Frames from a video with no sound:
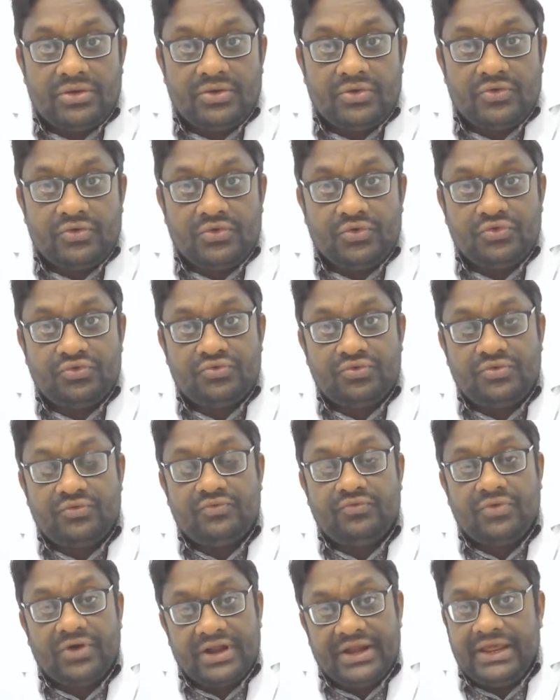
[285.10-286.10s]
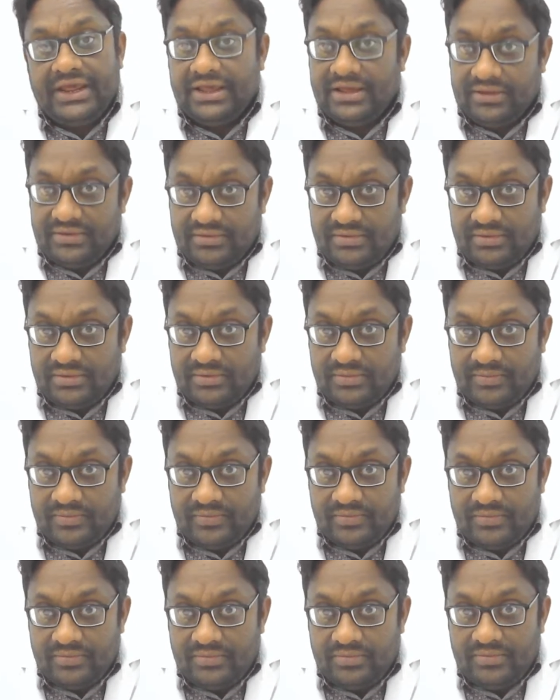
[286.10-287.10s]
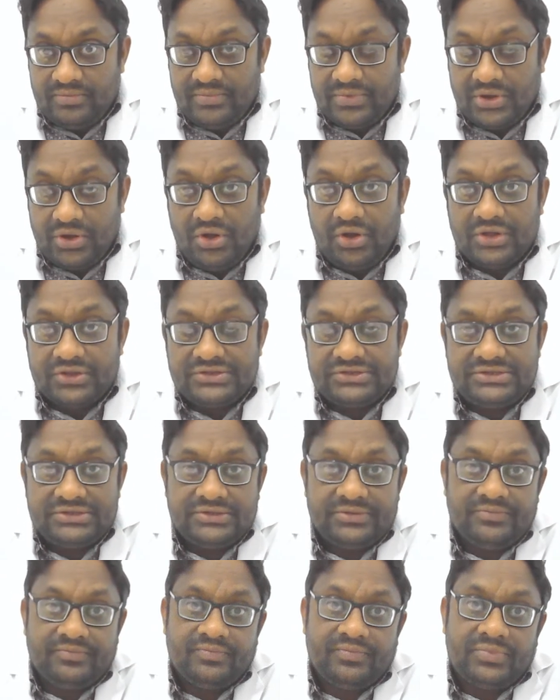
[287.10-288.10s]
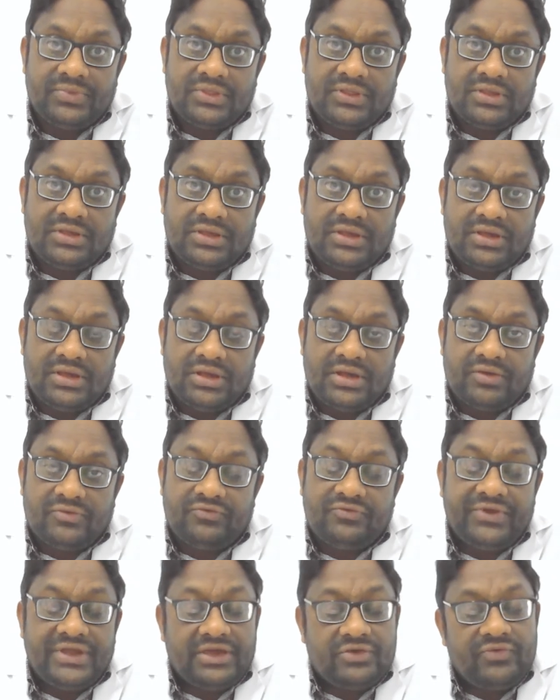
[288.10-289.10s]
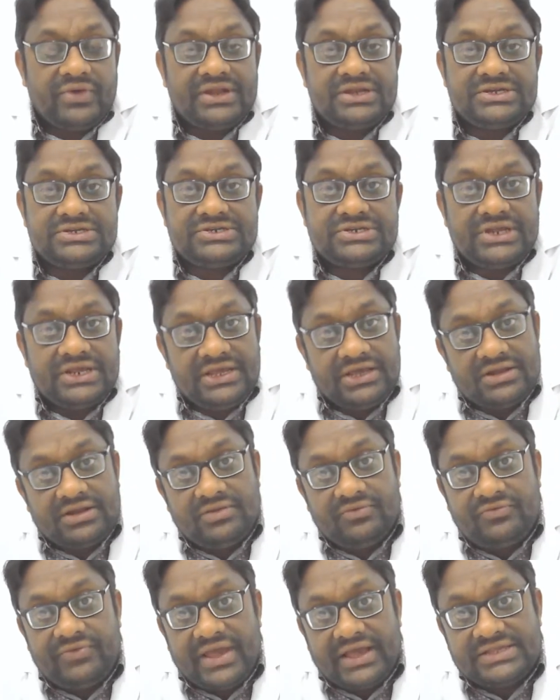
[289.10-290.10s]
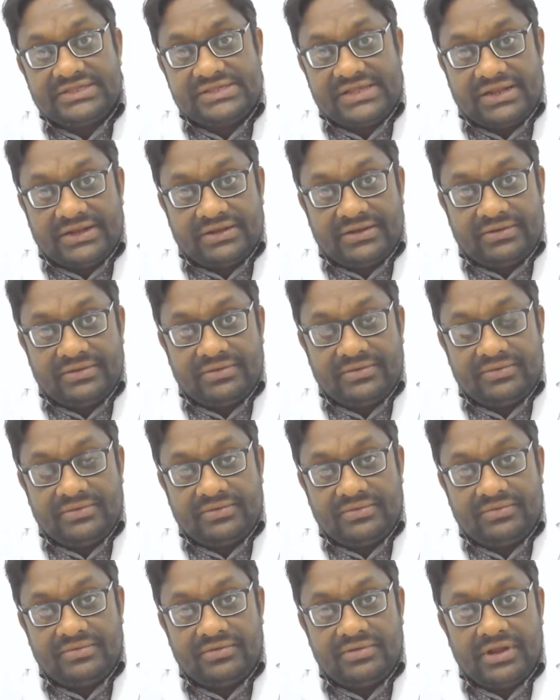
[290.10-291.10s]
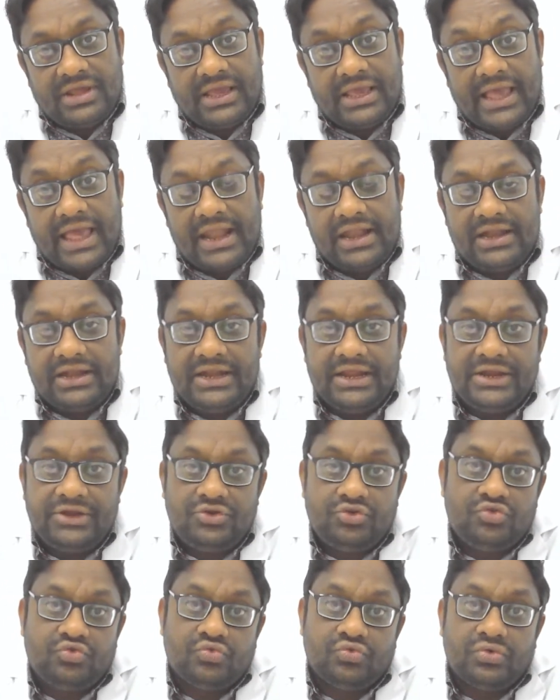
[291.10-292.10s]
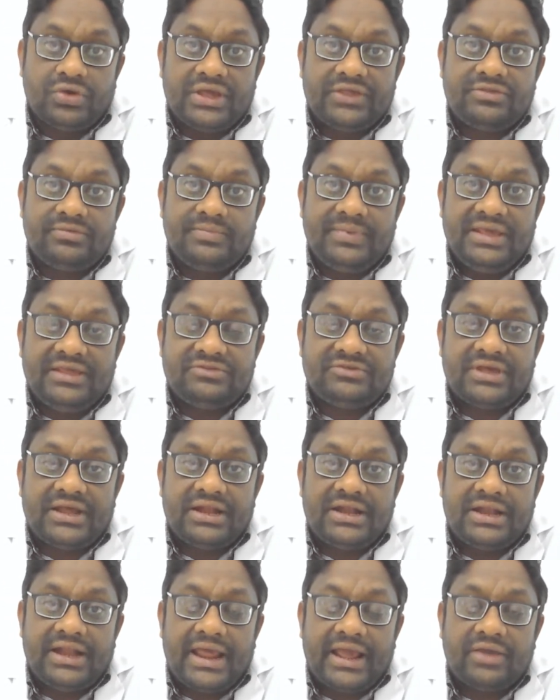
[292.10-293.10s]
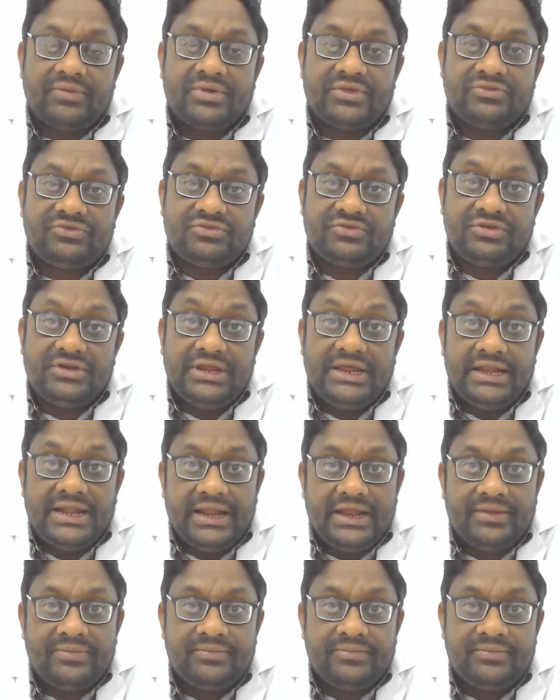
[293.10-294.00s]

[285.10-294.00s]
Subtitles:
you should worry, because frequent ear infection can lead to a speech and language delay.